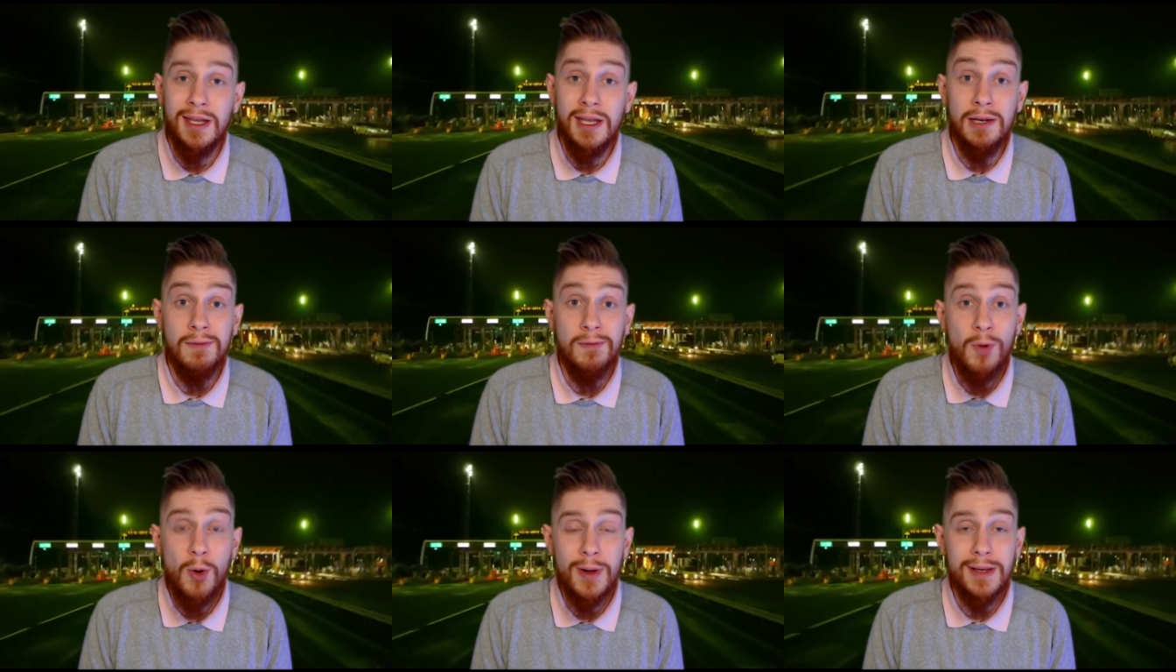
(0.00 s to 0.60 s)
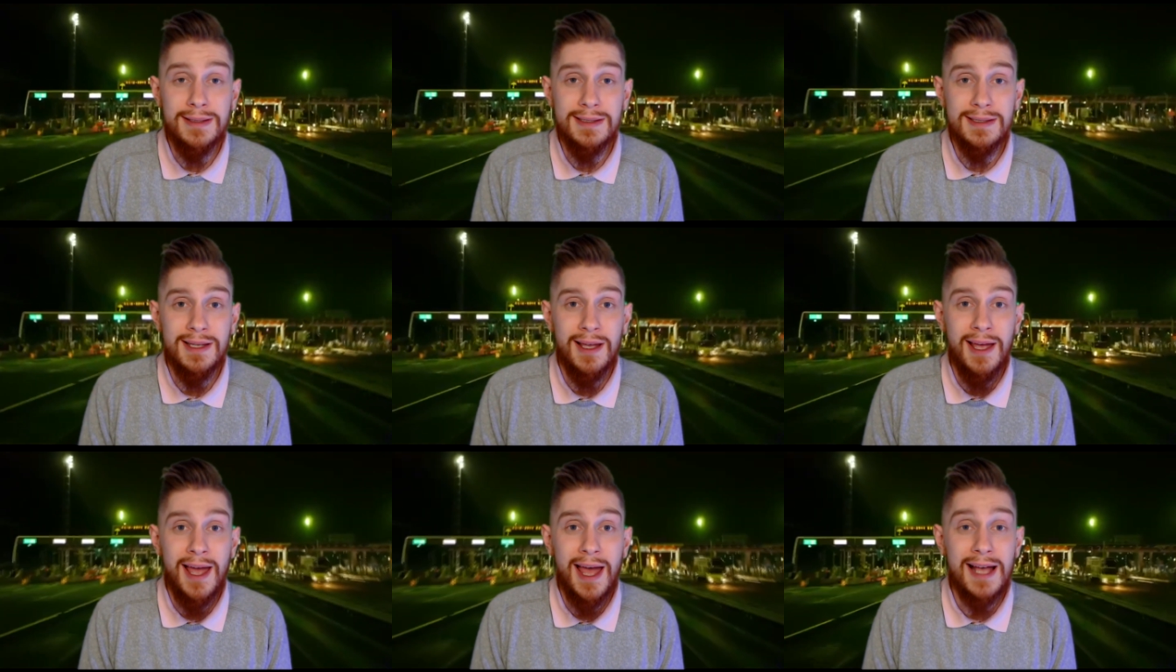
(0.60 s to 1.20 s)
in voice,
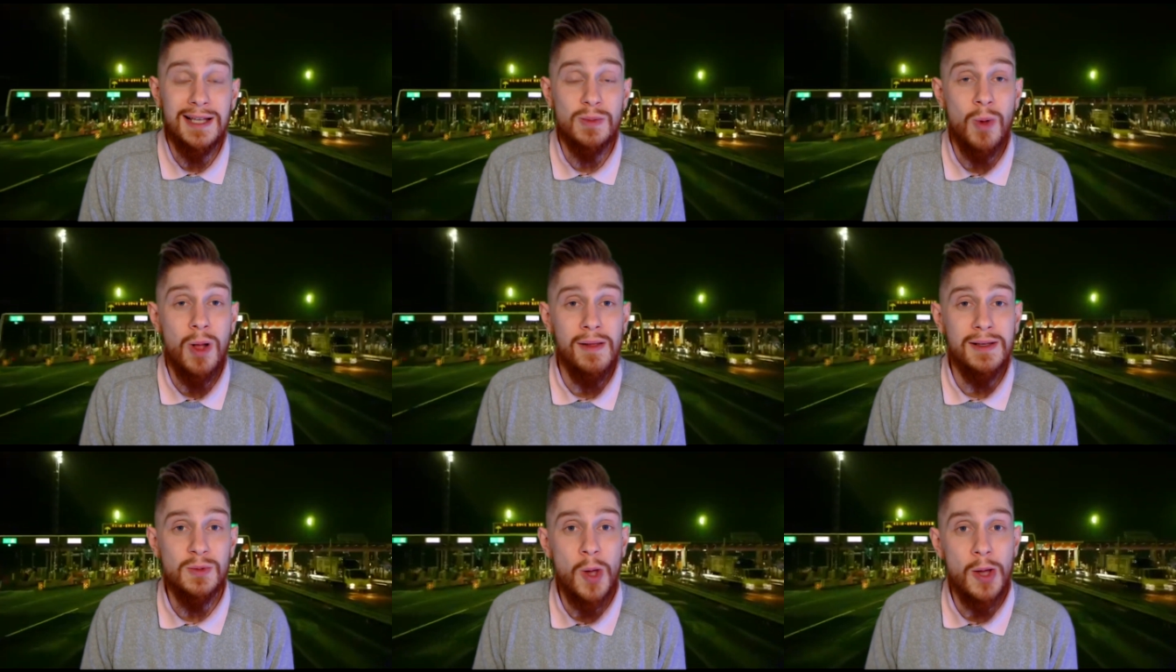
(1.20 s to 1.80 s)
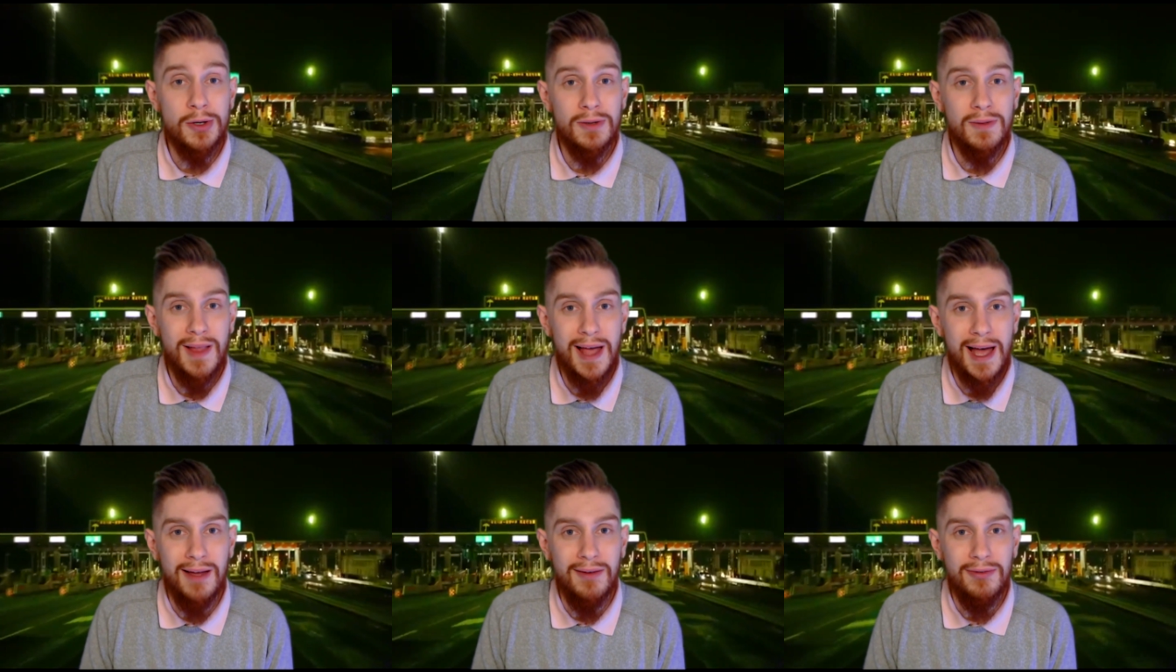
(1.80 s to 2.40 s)
as well as while you're
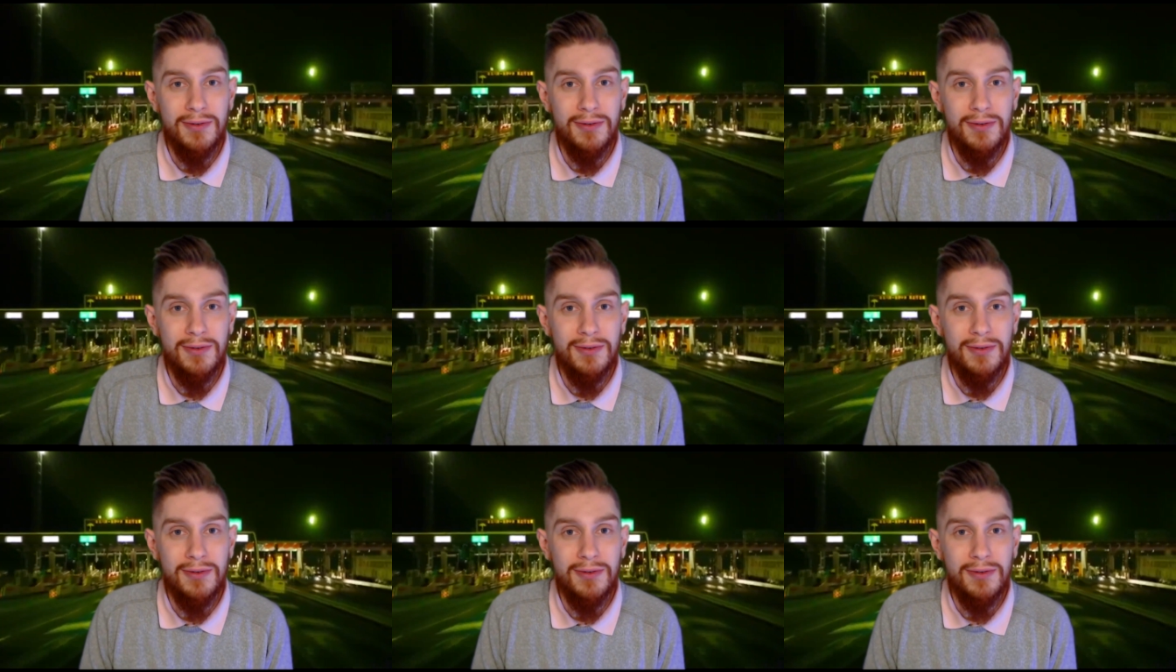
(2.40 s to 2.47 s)
live.